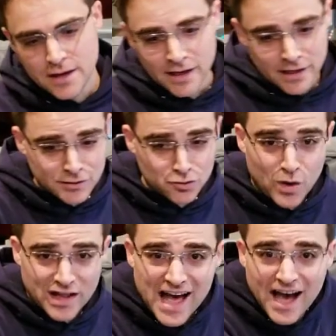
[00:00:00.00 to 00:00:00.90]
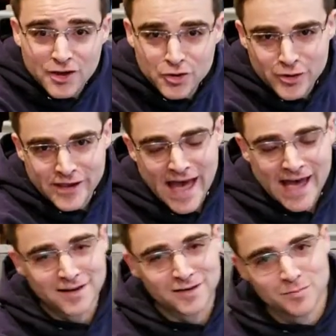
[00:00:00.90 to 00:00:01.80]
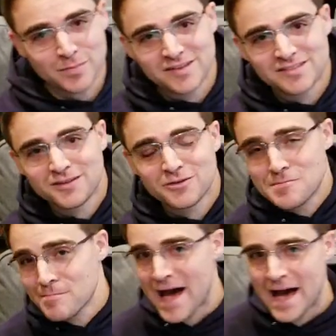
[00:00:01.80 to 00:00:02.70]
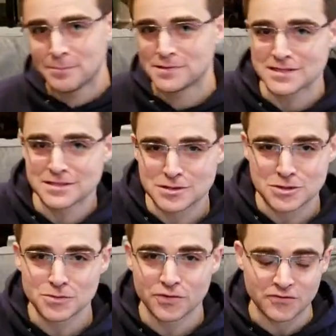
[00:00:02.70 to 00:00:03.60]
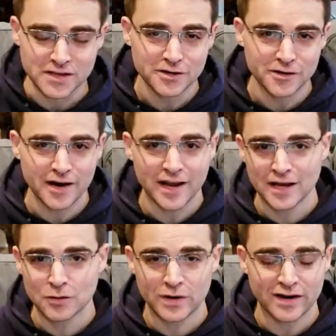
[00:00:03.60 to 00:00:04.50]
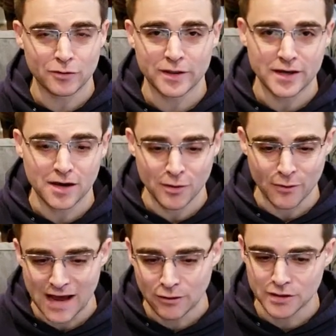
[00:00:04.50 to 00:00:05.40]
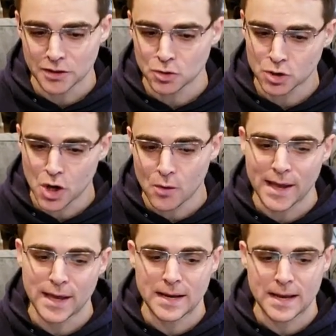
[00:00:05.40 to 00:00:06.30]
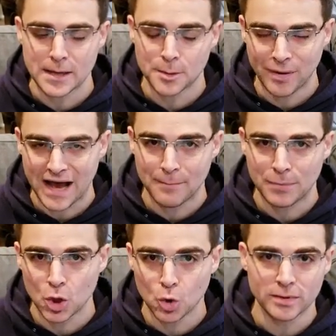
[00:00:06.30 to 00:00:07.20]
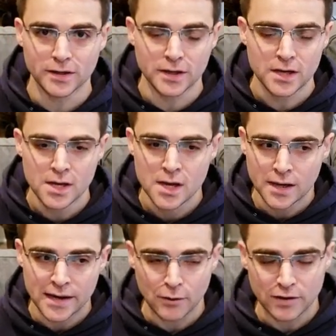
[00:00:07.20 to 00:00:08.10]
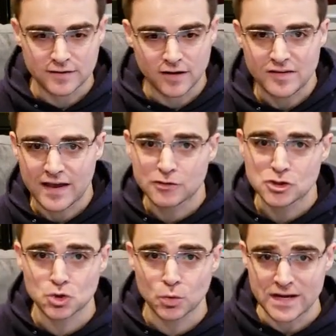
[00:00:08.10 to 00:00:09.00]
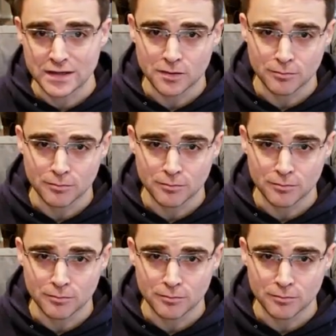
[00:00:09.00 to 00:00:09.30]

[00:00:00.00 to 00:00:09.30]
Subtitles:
and voila, your cat is basically mapped into the feeder, and whenever they come around, it'll go ahead and pop open. Now, it does have a training